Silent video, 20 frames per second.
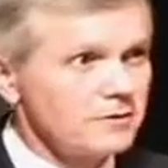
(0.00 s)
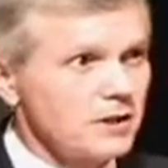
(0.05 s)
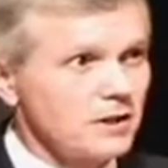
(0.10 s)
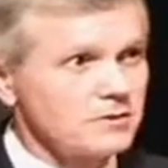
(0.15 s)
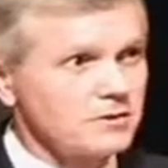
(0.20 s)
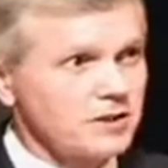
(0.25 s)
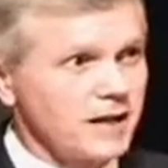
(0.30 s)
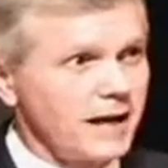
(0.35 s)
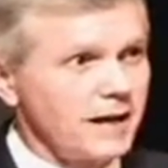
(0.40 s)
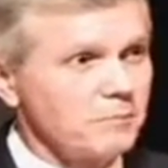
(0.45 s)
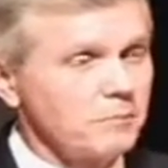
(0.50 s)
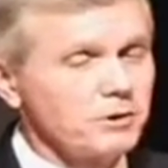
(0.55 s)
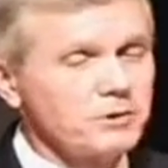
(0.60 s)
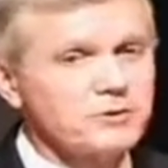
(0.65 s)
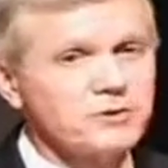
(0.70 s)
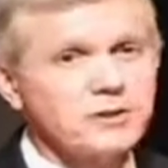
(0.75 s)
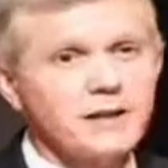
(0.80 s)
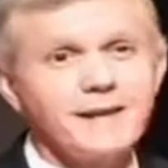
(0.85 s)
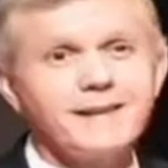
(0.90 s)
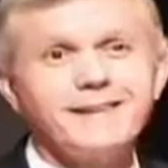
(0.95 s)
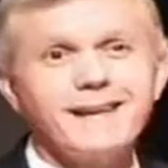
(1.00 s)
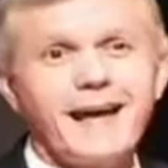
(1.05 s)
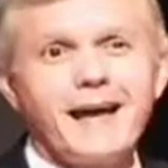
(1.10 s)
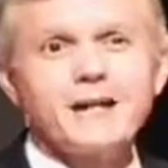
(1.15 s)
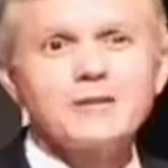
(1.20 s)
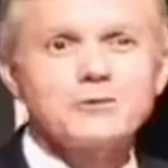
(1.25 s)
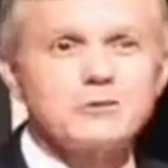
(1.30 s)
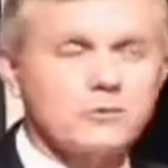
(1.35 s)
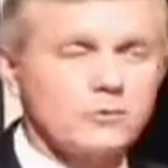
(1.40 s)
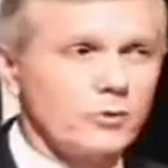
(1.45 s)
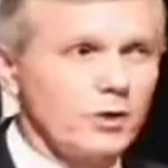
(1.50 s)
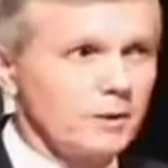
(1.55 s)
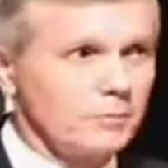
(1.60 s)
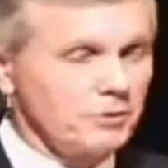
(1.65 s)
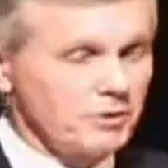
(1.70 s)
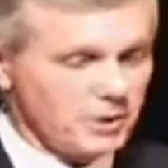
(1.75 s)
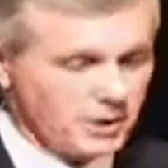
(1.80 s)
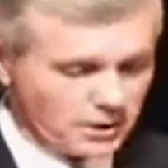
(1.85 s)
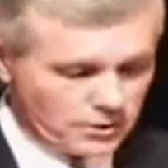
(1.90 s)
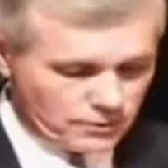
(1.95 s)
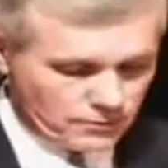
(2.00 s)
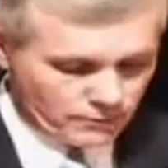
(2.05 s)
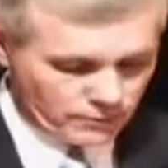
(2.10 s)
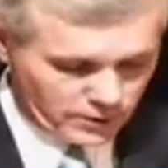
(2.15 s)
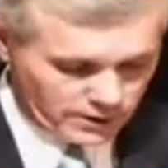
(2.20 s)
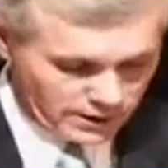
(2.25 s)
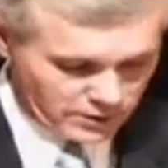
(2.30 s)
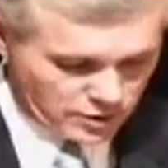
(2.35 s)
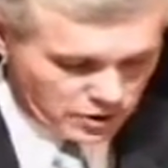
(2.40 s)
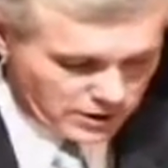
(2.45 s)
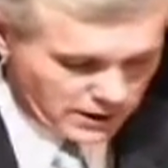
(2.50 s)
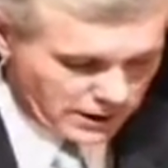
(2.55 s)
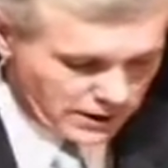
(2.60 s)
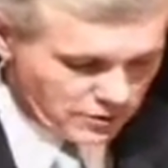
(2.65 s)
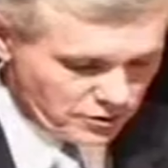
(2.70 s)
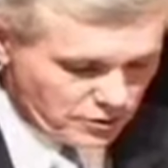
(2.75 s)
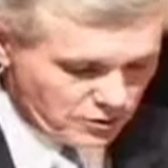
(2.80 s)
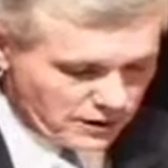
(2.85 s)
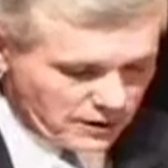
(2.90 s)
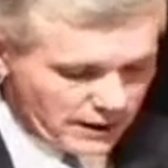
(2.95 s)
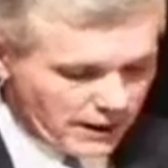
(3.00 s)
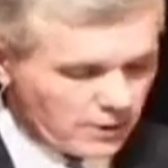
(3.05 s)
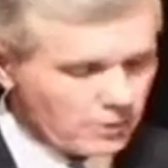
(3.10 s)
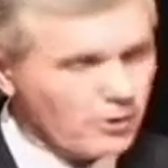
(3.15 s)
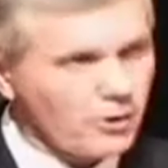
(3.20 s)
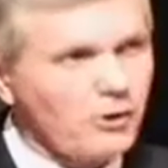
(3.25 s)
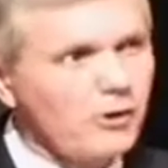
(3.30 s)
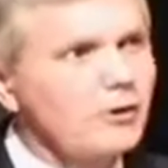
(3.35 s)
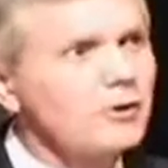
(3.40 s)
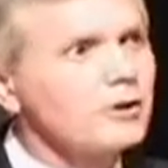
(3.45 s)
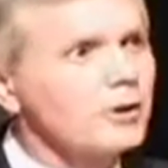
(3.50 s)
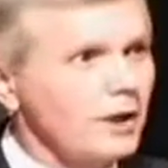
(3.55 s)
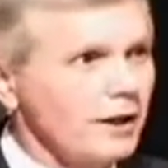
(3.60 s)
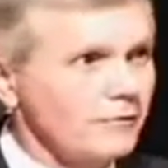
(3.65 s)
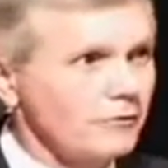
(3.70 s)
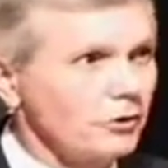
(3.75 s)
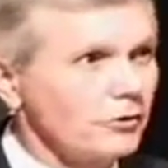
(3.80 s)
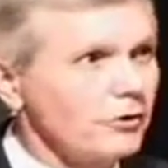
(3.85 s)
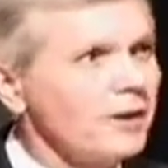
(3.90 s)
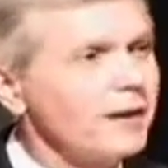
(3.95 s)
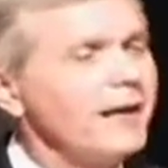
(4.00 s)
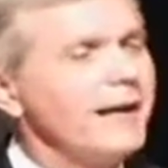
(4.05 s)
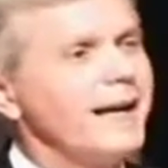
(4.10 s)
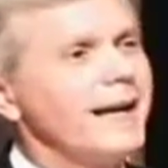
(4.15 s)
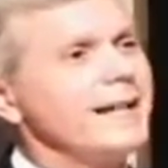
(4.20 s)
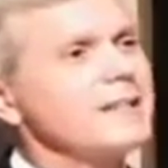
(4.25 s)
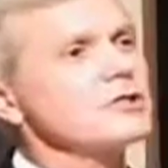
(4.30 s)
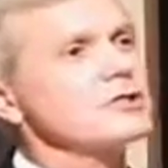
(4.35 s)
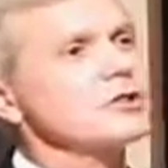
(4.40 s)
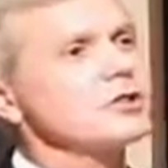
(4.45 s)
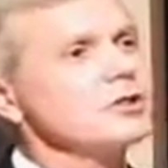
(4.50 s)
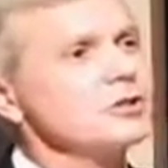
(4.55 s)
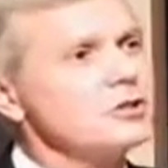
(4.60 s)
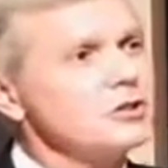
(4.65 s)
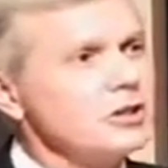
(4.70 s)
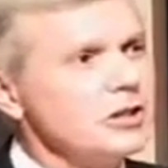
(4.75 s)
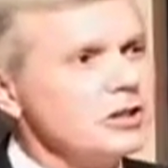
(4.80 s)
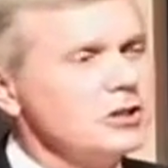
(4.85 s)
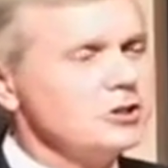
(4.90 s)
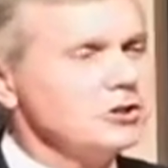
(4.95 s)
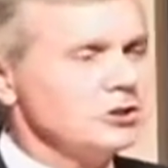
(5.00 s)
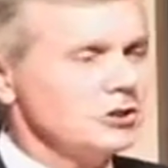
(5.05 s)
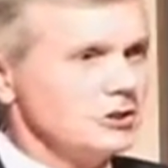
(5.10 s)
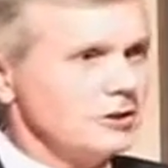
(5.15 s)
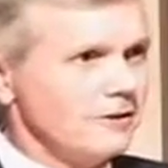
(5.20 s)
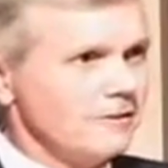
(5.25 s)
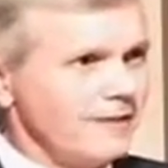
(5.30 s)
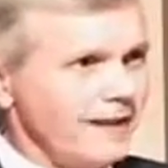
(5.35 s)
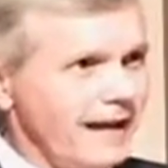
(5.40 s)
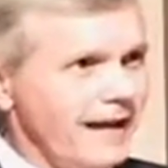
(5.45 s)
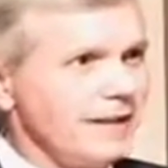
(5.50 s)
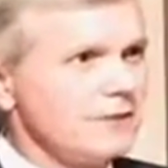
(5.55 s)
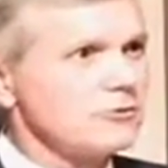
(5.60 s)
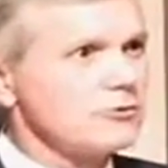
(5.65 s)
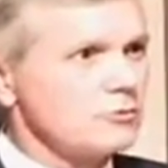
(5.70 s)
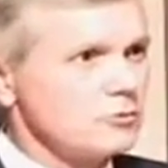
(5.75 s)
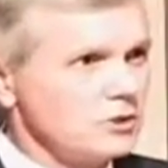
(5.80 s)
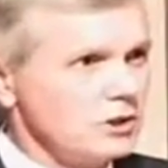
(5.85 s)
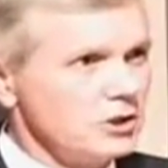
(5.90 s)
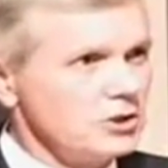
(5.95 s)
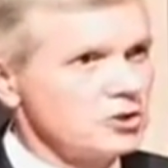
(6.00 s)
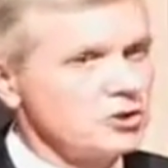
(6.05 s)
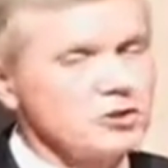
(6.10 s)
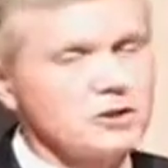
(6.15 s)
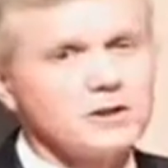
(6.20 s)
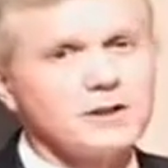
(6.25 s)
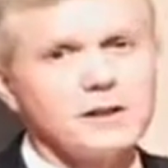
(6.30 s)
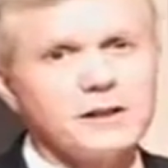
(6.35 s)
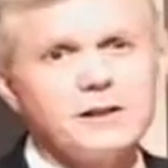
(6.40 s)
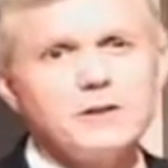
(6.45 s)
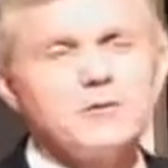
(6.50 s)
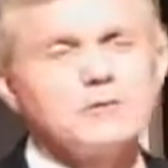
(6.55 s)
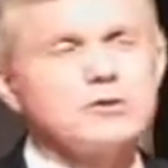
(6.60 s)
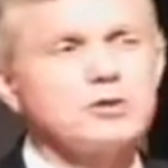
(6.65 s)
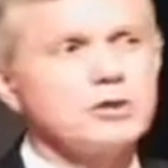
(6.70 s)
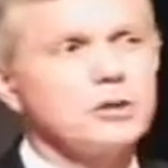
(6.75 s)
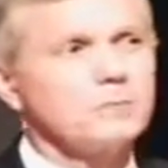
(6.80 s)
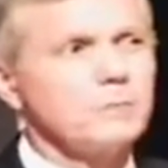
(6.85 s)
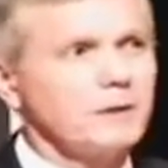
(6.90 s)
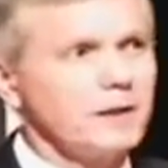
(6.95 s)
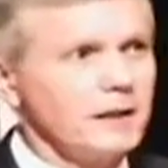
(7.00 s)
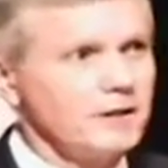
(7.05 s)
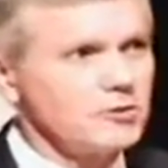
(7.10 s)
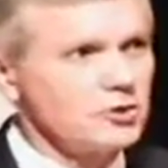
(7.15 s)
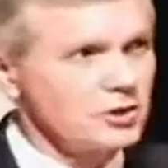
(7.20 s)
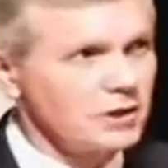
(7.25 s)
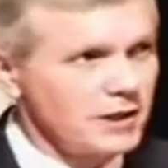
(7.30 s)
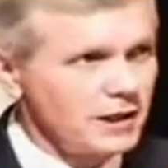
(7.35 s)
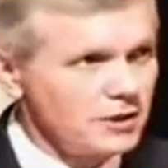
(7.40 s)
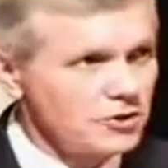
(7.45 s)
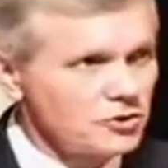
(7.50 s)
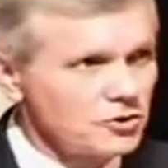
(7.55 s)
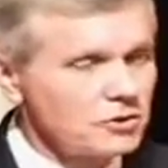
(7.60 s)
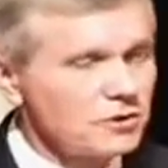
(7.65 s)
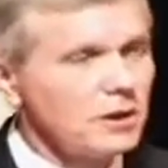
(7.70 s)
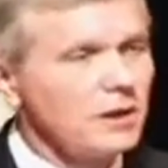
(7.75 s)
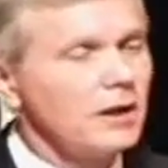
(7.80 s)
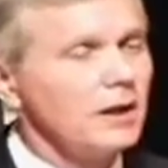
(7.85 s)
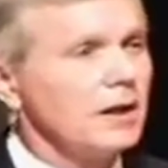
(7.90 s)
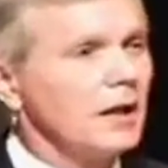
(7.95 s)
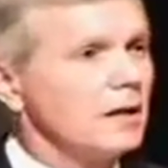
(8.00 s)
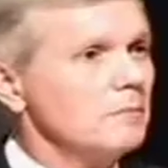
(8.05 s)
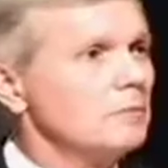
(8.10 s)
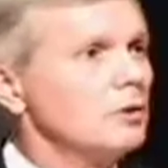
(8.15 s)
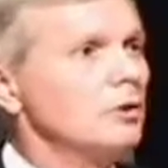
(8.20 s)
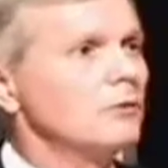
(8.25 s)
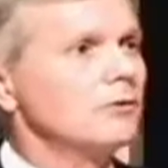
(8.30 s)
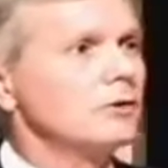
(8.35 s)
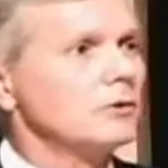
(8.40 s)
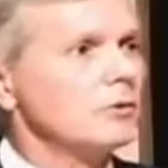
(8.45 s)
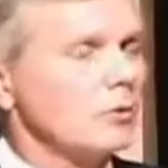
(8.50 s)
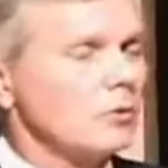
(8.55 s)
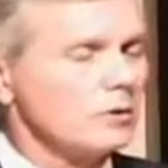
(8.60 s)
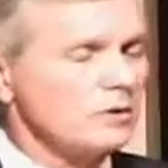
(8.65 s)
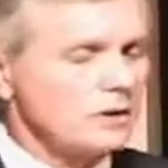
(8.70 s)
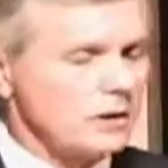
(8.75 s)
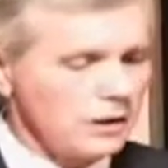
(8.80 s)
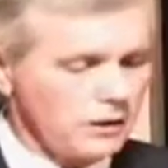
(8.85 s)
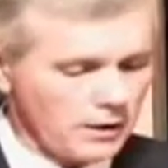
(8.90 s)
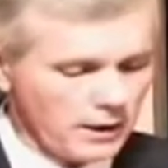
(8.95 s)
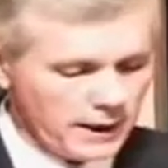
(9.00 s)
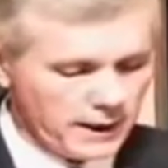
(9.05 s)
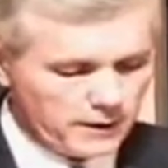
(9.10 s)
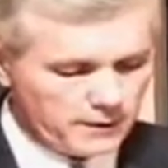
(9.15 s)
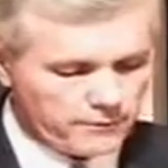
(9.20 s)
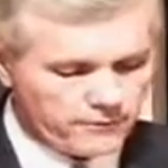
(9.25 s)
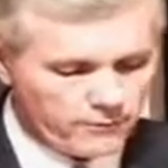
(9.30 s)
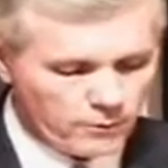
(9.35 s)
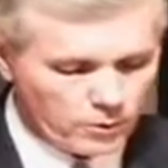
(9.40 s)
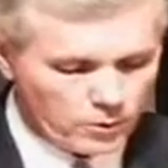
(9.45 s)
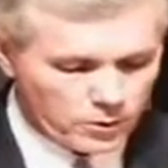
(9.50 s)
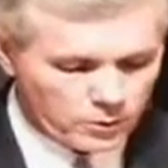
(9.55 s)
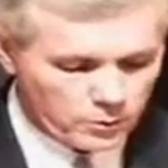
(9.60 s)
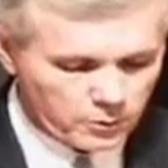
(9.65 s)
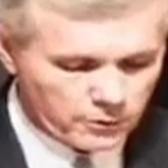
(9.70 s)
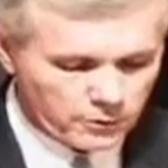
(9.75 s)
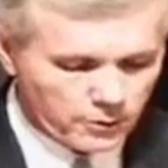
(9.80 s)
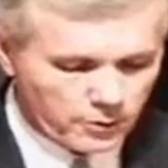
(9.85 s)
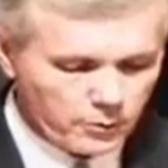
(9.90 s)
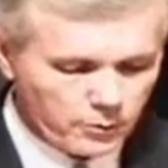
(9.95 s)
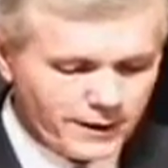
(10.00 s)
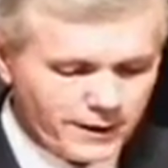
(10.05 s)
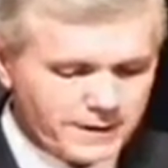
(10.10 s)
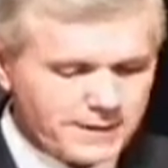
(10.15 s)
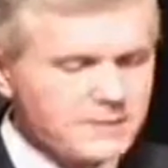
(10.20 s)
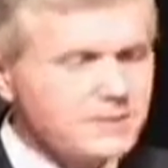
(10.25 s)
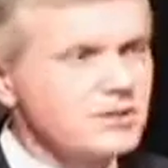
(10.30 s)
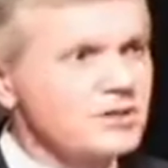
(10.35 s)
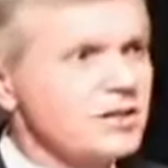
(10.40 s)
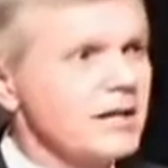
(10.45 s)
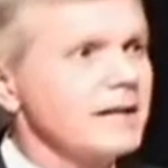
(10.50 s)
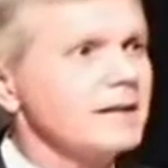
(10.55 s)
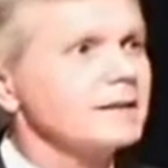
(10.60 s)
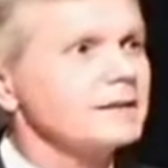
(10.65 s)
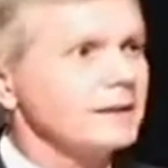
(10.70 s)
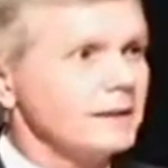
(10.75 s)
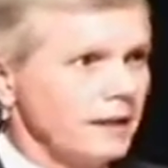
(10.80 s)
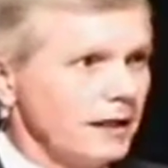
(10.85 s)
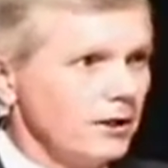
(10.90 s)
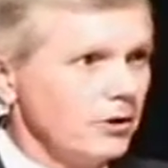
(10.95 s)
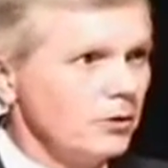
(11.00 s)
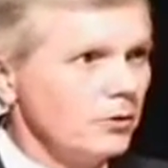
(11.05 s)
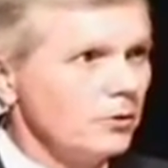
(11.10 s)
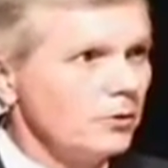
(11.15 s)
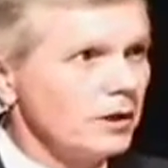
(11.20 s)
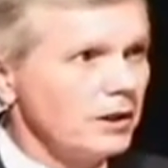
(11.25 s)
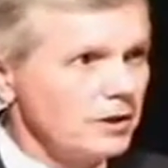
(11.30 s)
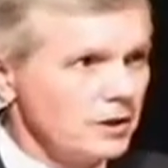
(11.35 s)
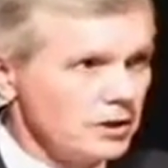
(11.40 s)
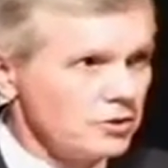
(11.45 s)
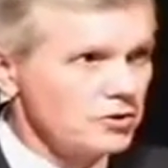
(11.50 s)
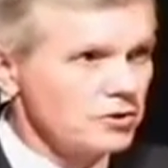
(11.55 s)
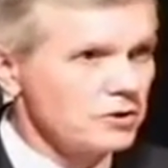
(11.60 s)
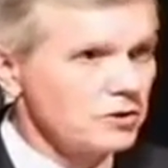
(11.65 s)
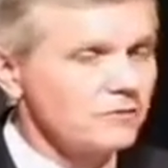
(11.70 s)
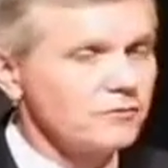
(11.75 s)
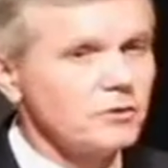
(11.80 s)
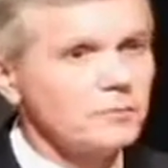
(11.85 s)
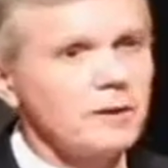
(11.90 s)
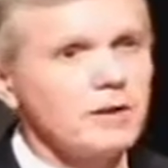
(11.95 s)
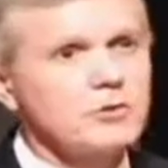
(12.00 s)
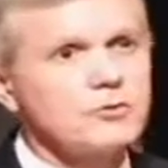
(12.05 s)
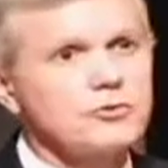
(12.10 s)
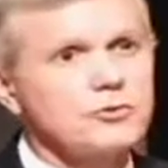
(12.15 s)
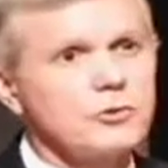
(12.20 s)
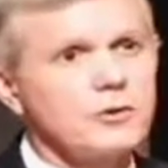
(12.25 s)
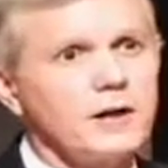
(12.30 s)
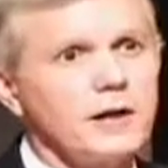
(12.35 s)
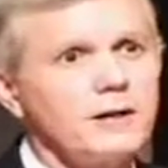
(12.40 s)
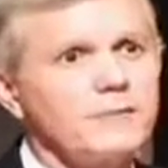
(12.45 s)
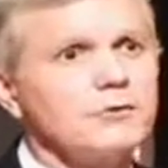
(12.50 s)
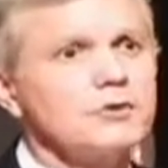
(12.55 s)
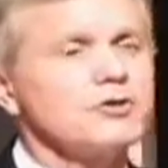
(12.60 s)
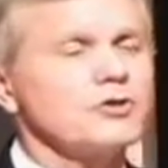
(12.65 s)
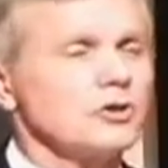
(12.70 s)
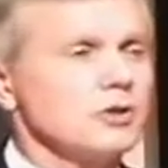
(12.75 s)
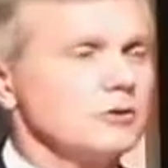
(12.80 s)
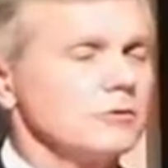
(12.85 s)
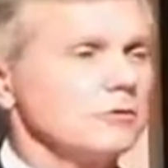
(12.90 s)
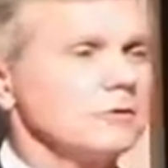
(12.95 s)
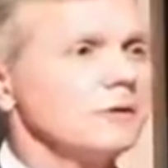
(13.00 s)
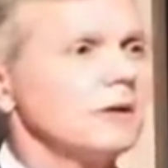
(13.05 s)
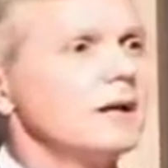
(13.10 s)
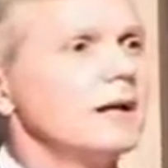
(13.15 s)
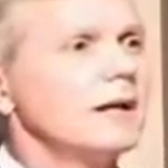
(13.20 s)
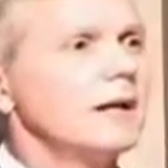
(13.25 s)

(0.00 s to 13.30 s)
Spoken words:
established a national reputation for education, and our current governor has continued that tradition in leadership and education and moving North Carolina forward with her Ready, Set, Go initiative to make sure every student